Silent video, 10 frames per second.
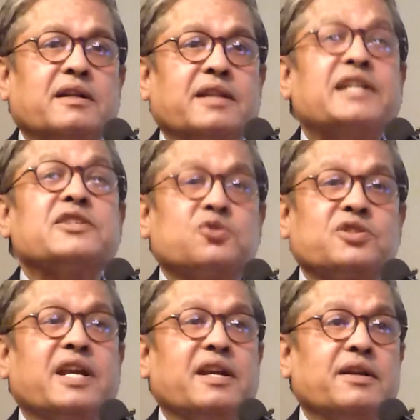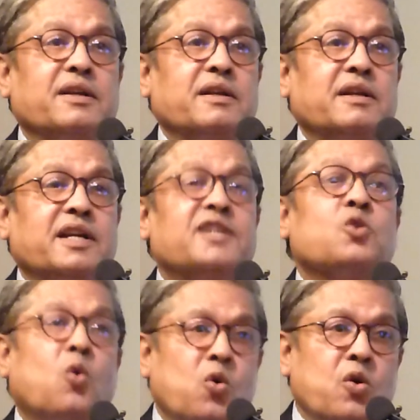That is to say, it
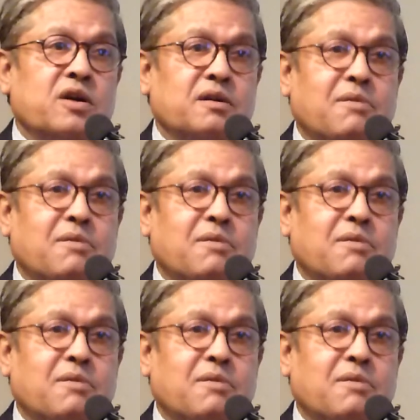is owned